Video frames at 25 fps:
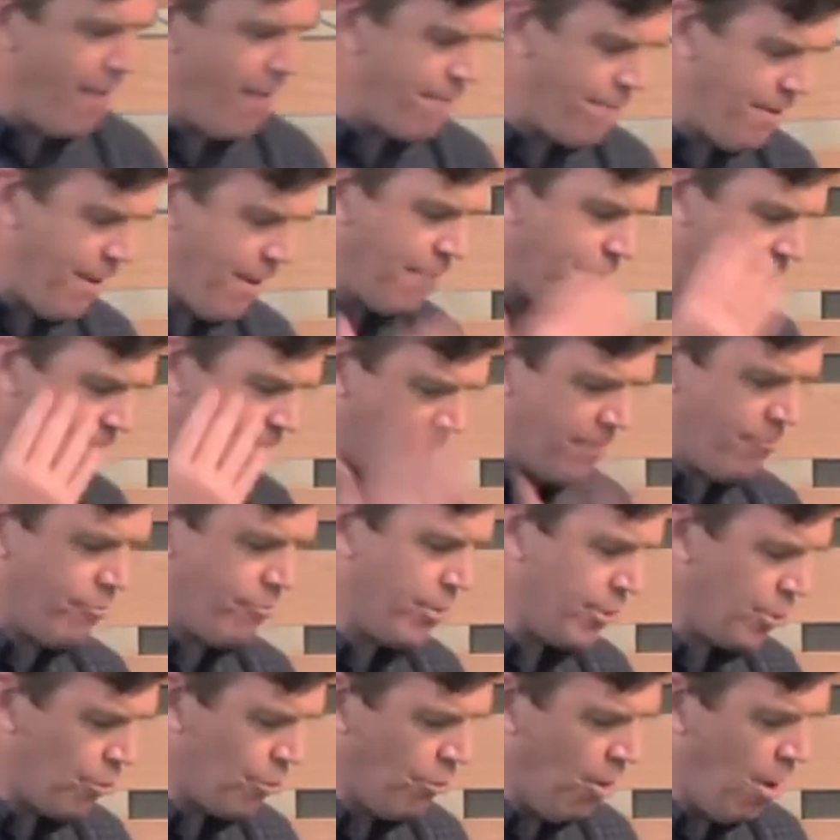found favor
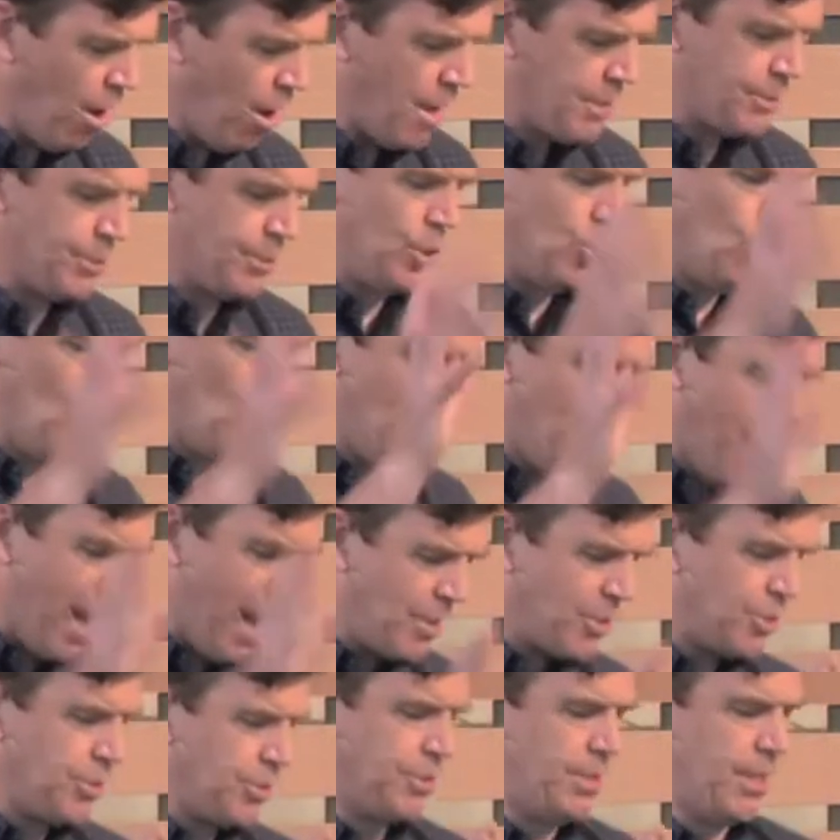in your eyes, your
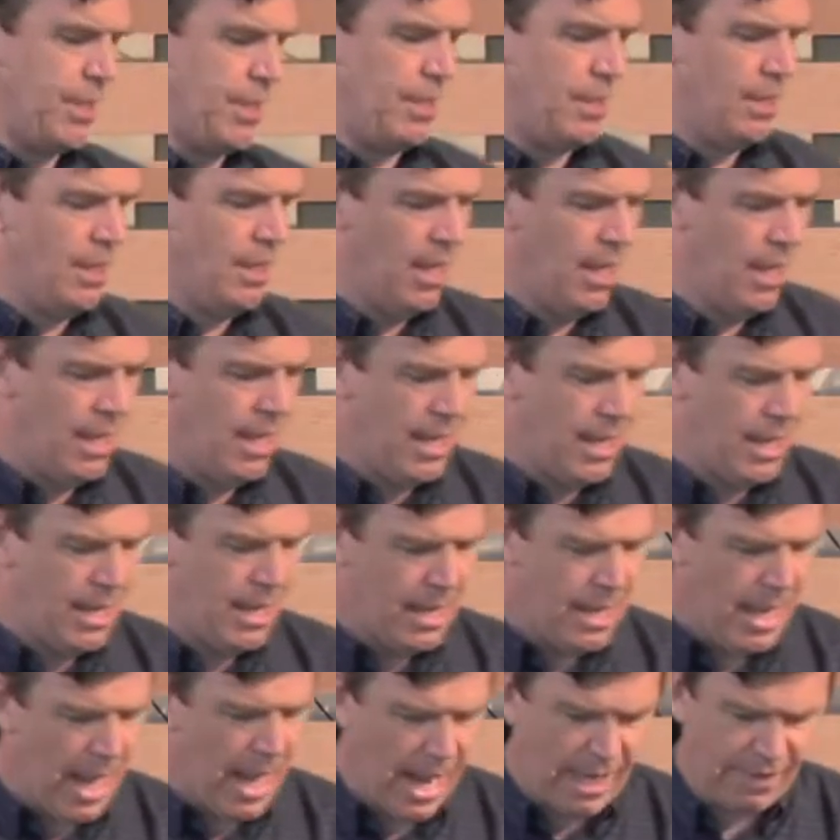majesty,
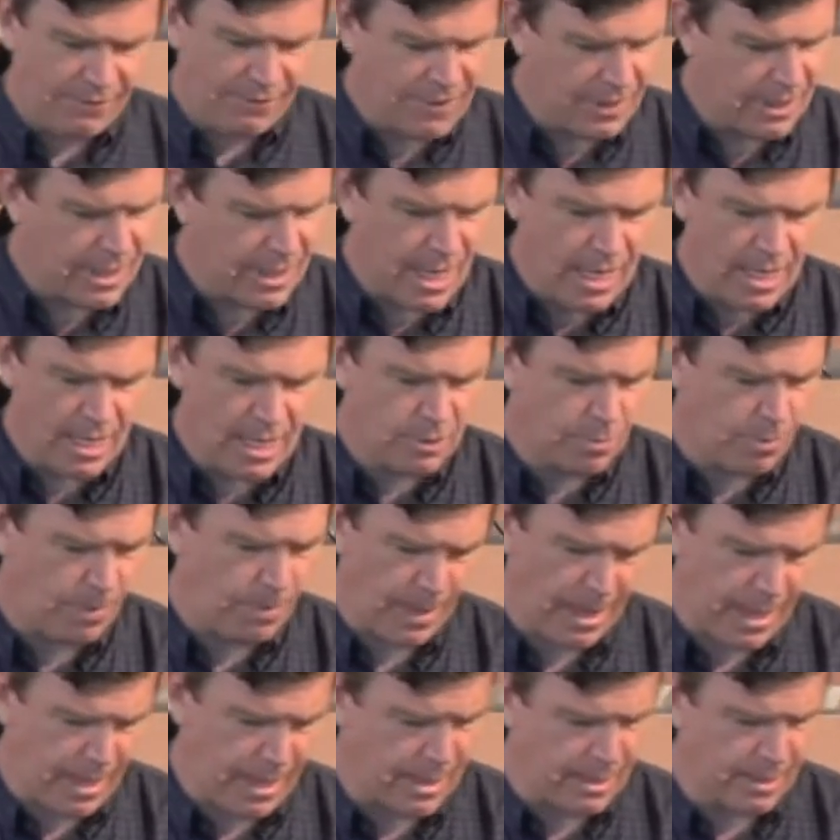and if the king is
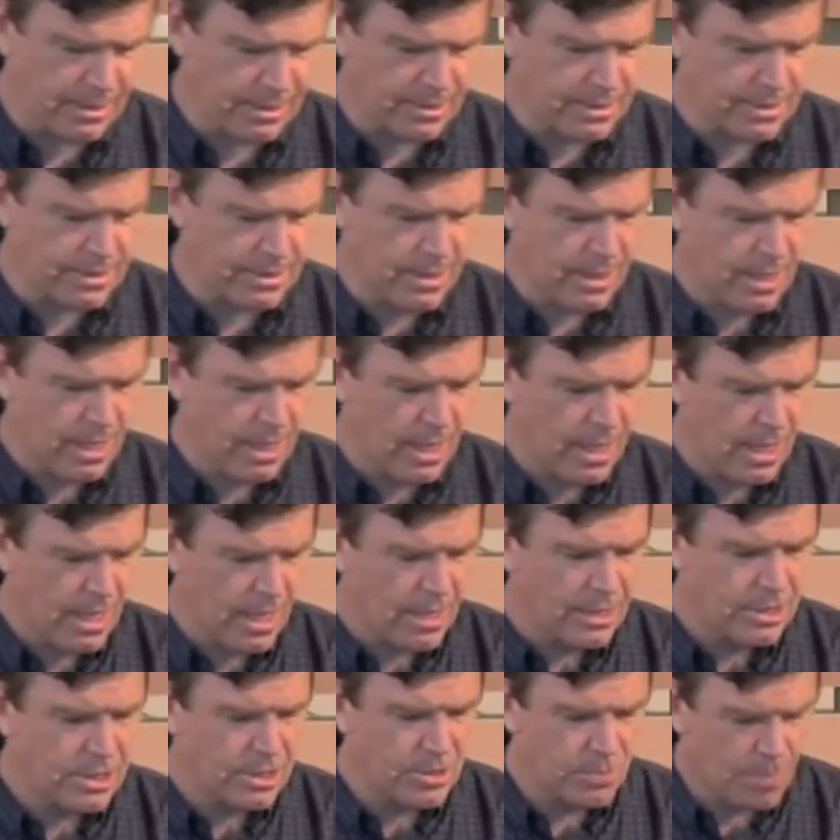pleased,
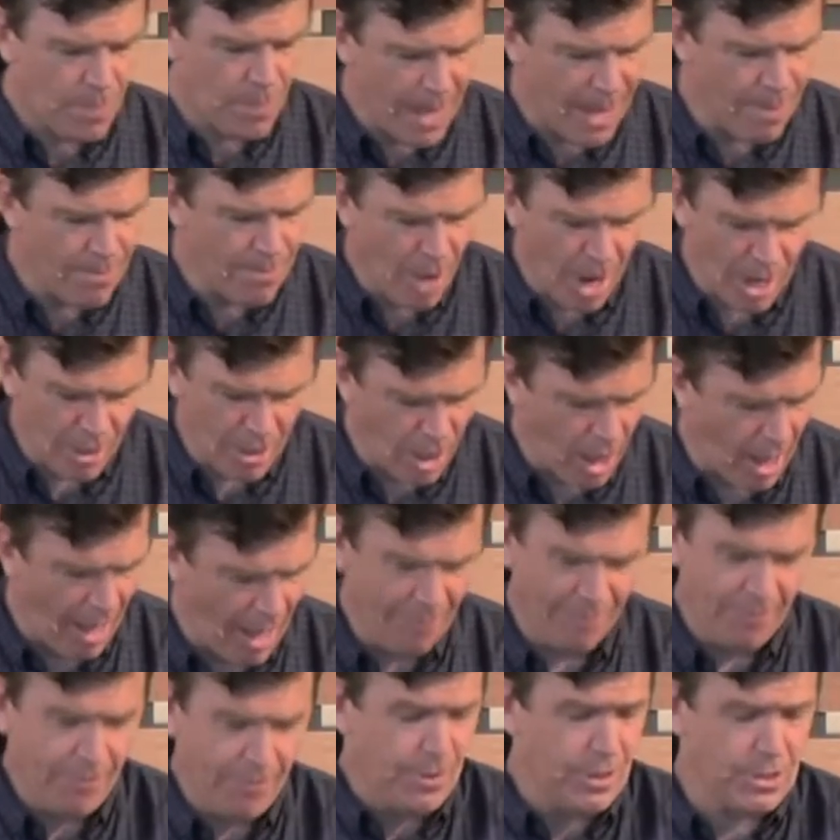spare my
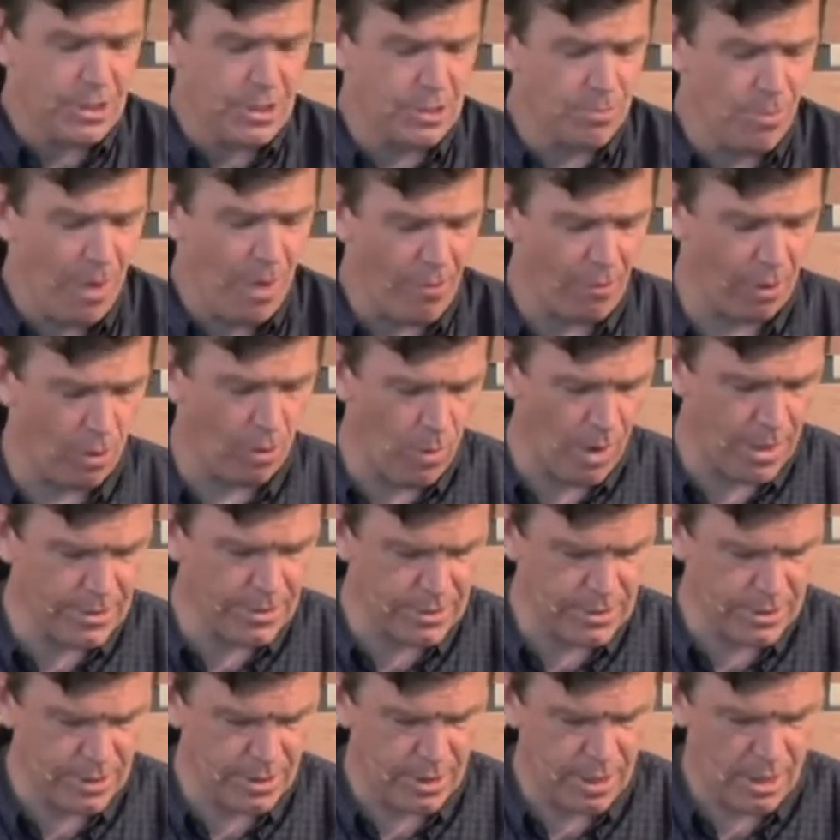life. This is my
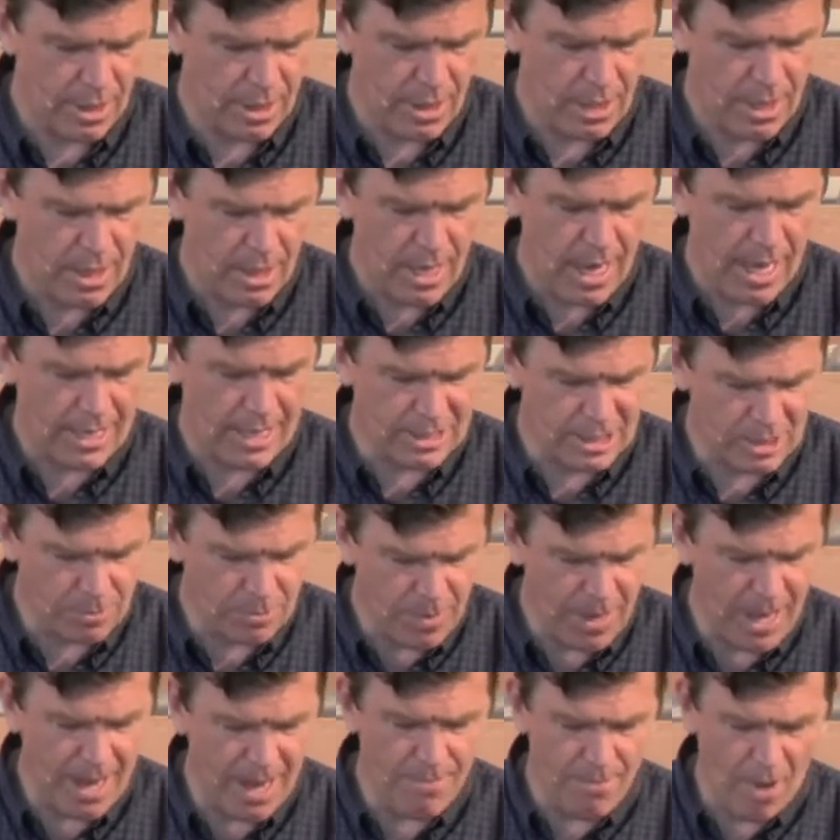request. And
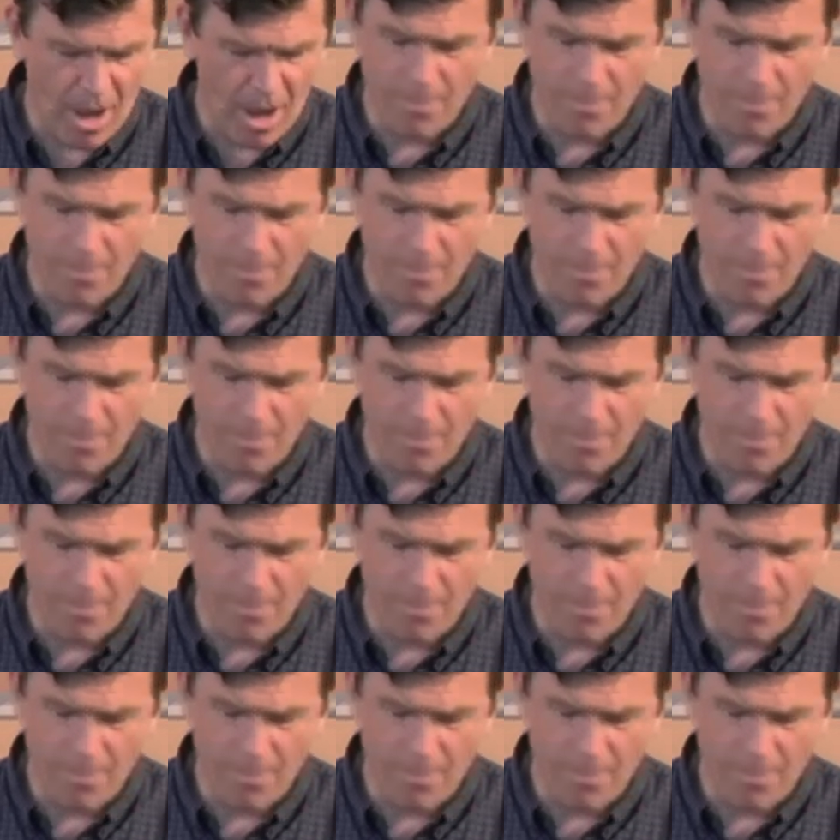spare my